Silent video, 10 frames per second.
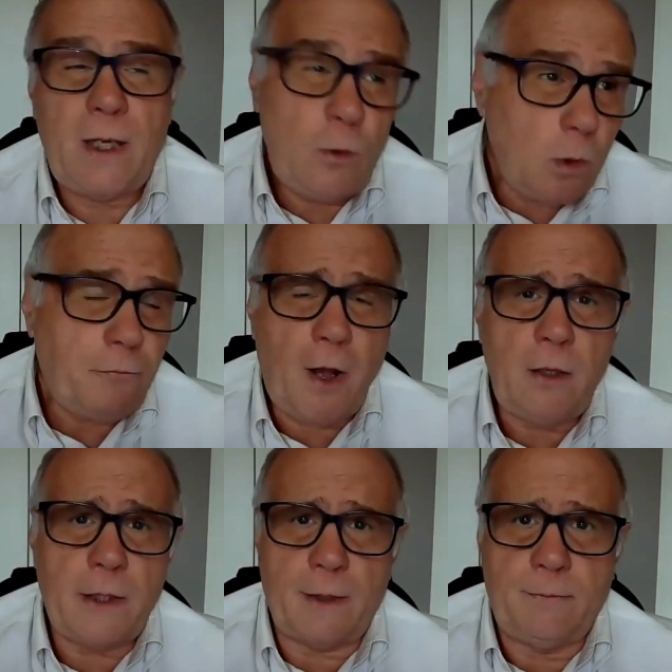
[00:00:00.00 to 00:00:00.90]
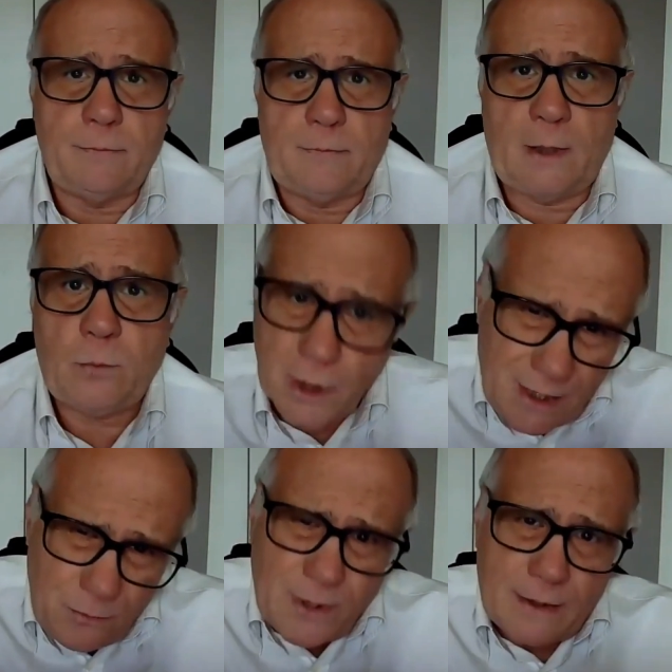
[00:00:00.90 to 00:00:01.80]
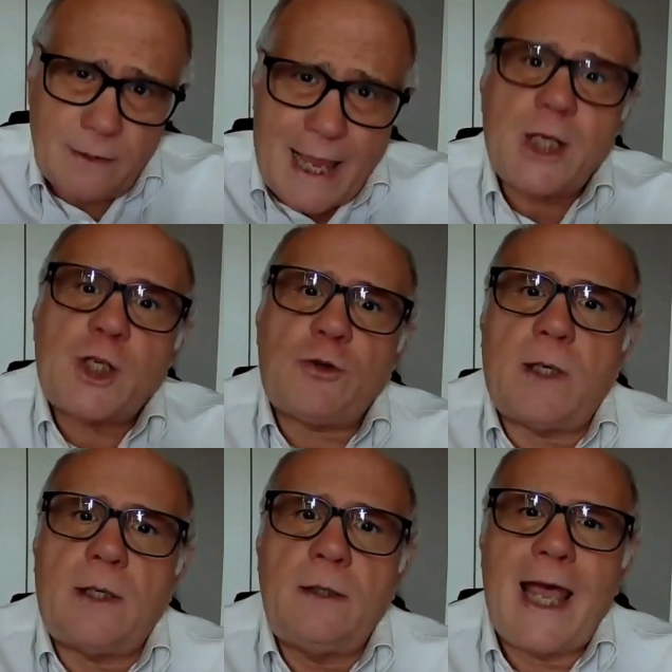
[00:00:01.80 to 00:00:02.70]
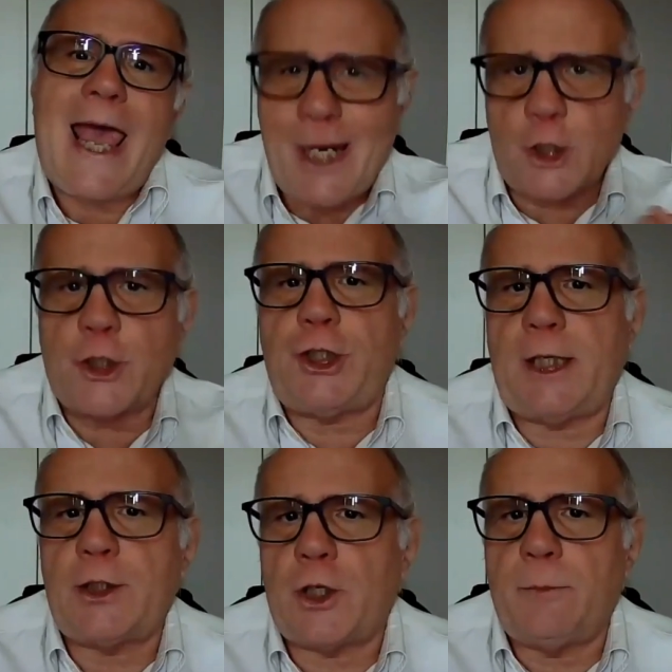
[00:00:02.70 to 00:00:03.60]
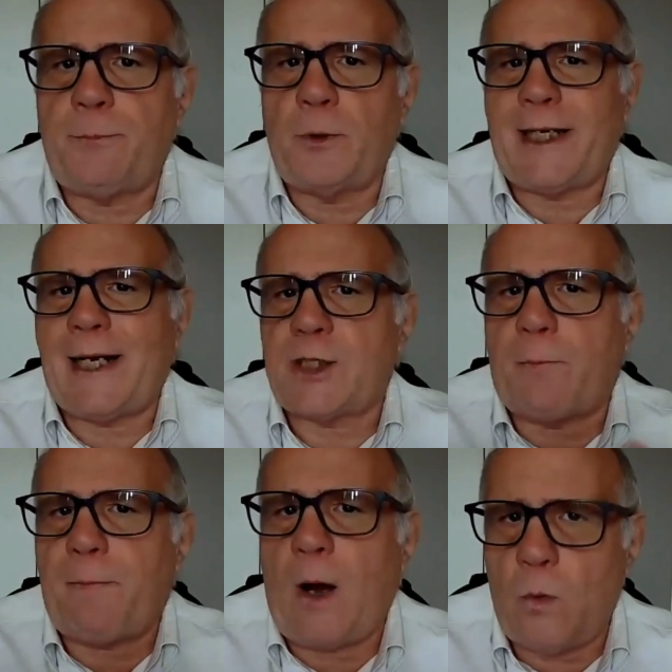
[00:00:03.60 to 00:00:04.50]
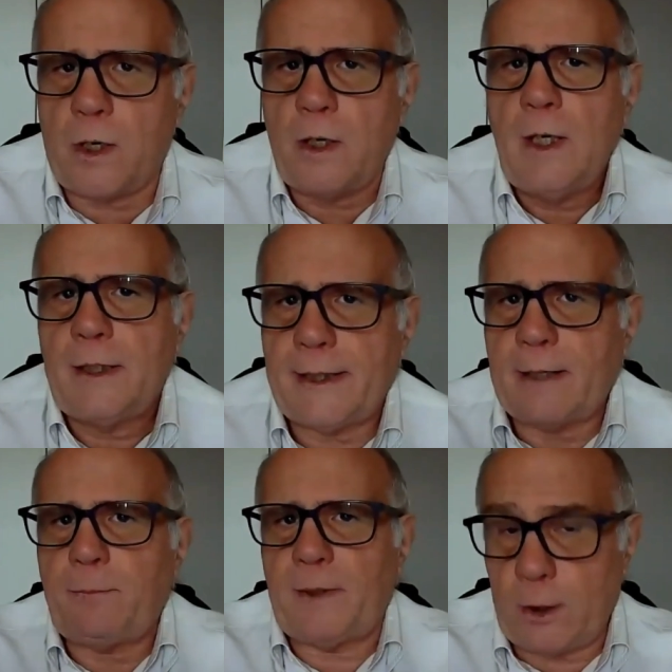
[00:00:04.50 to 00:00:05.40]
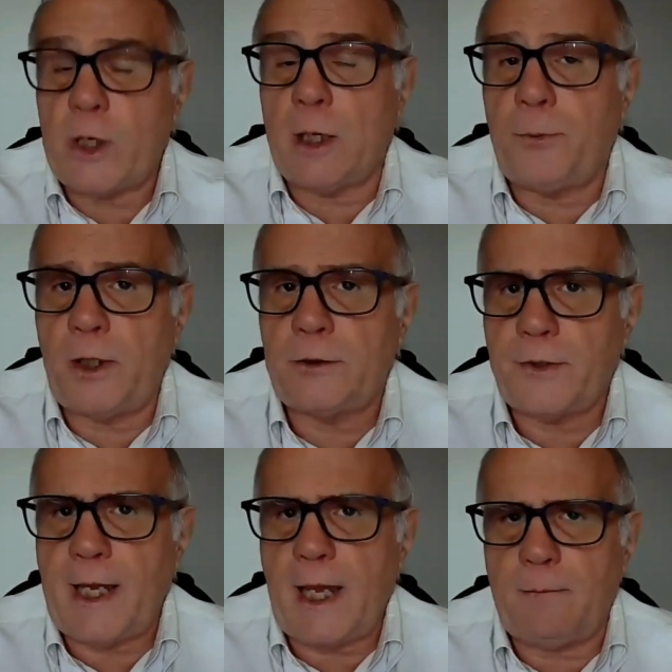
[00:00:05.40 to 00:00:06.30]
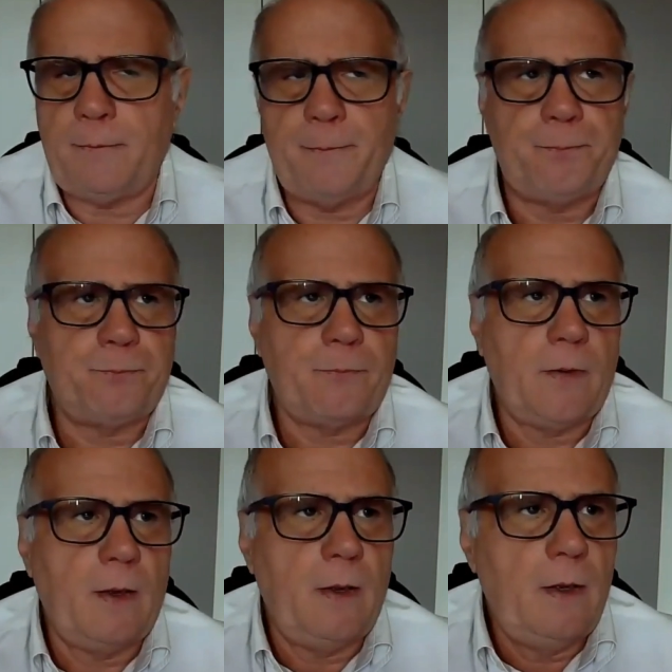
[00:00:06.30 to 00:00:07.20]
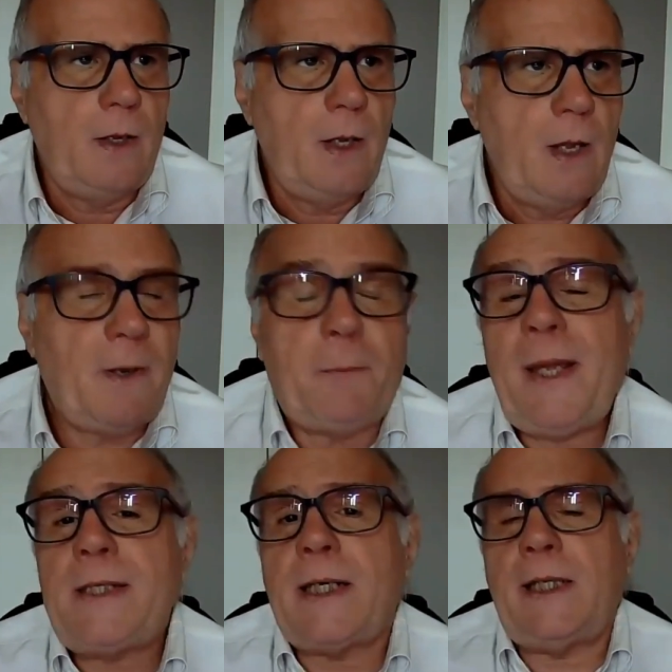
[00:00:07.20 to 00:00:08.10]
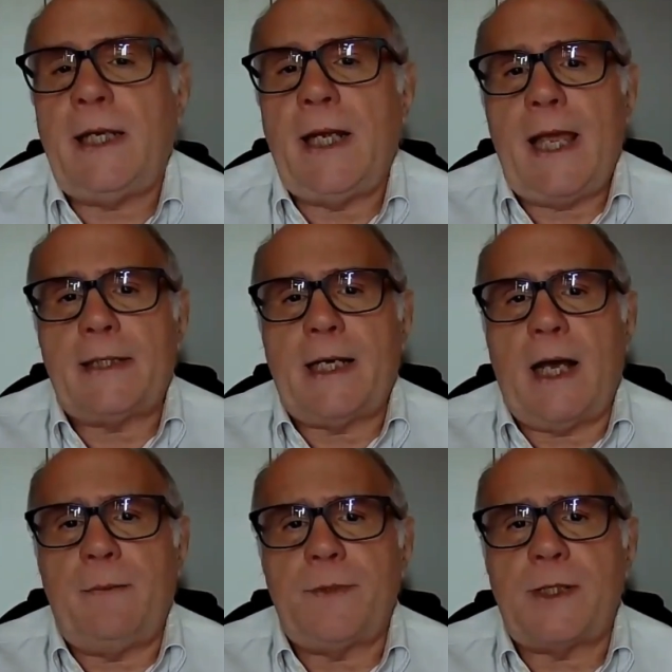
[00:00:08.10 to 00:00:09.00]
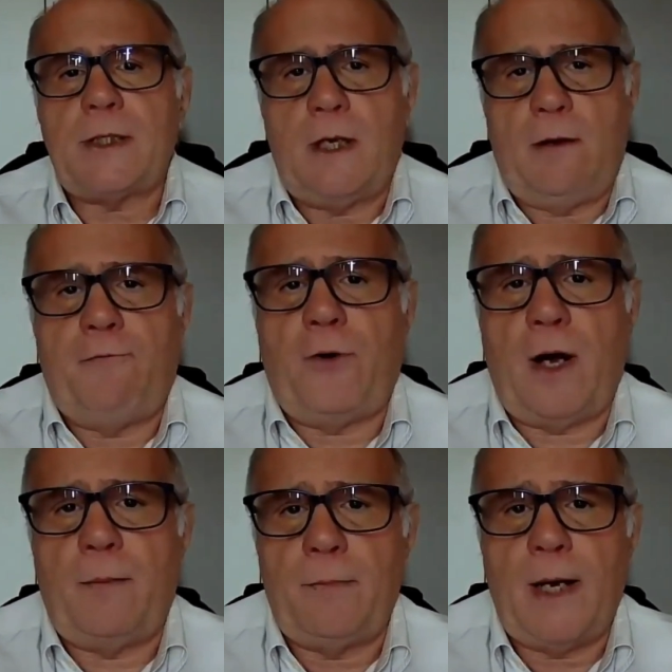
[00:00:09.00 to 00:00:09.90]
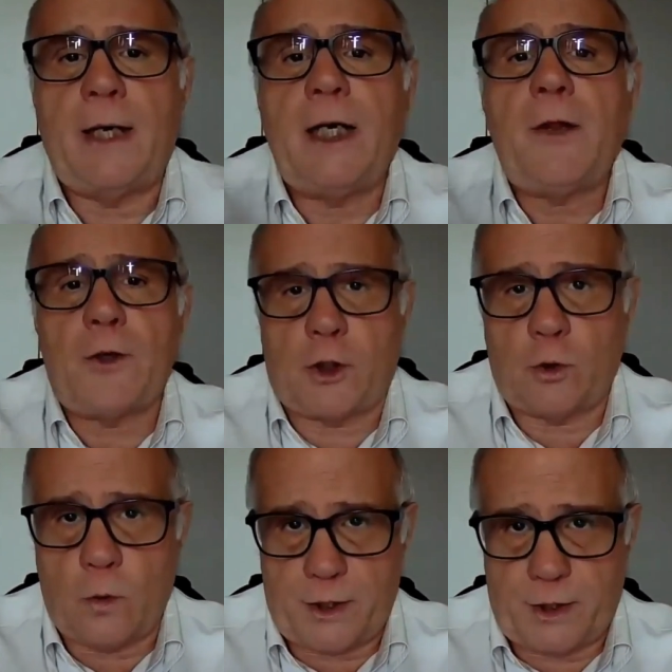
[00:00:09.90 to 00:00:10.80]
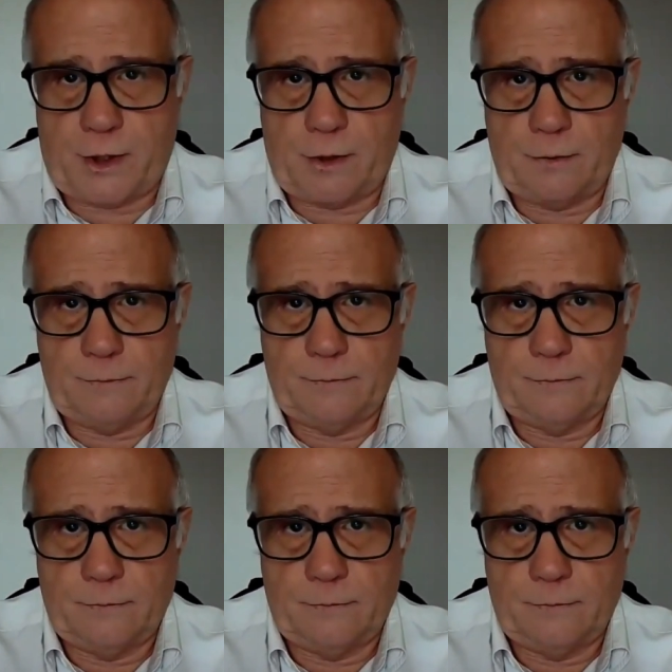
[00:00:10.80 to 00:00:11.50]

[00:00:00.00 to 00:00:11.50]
okay, you will follow him. It will give you that extra energy that you can put, that extra power that you can put into the game. But basically, it comes from another source